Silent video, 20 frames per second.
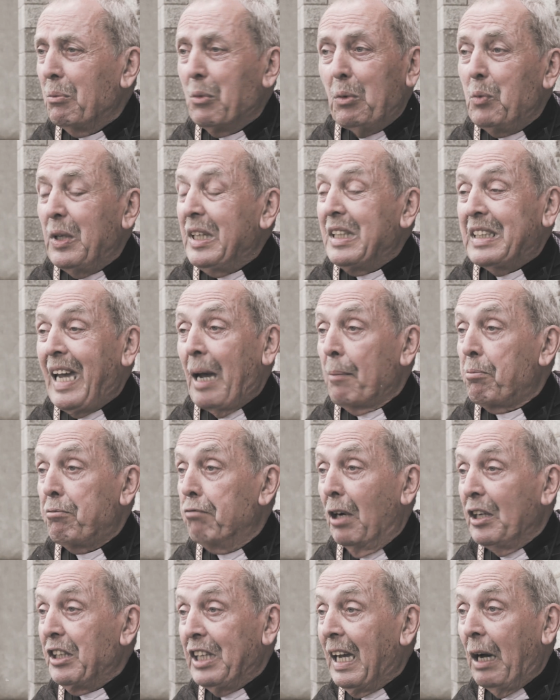We kept
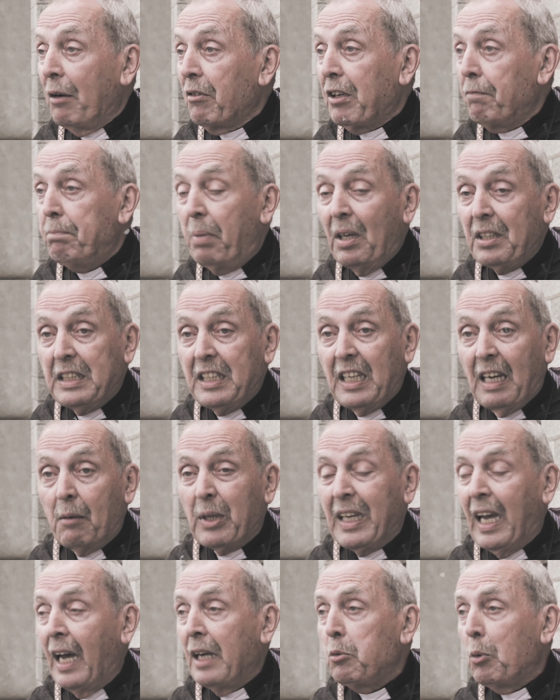running out of money, and
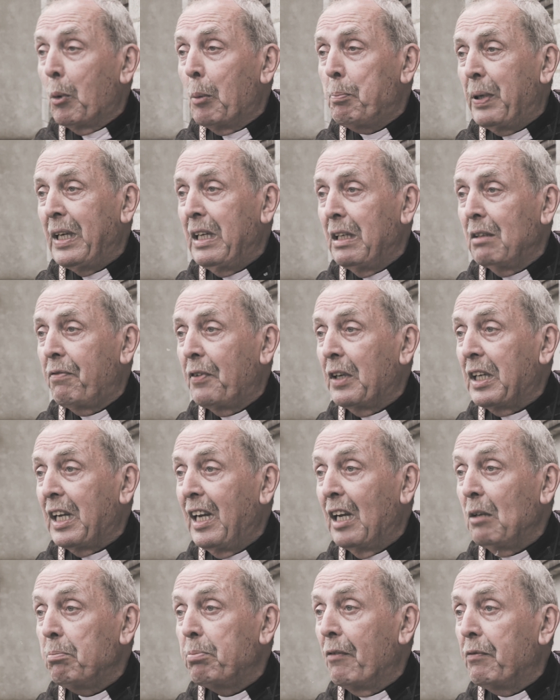we had to appeal for the
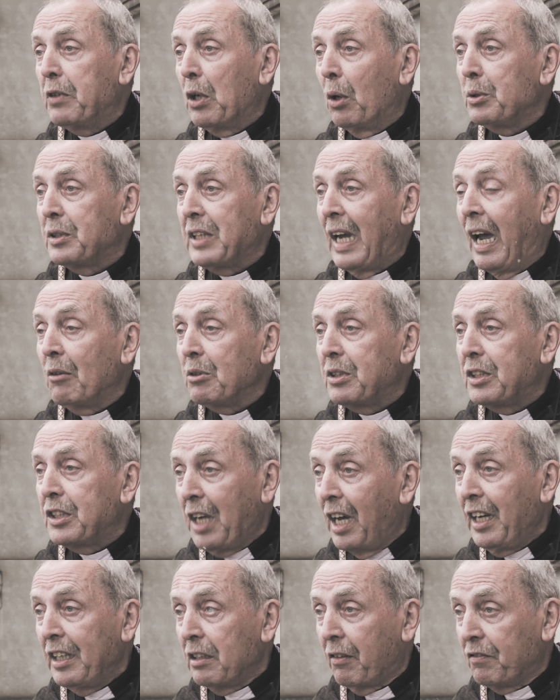help of those
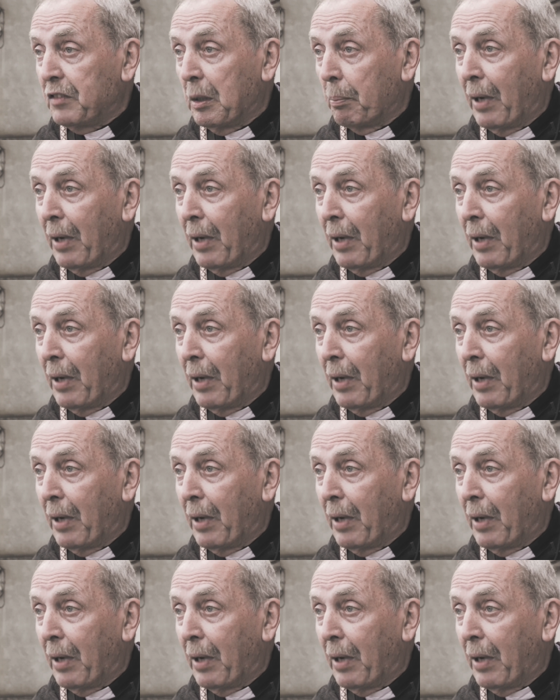outside of the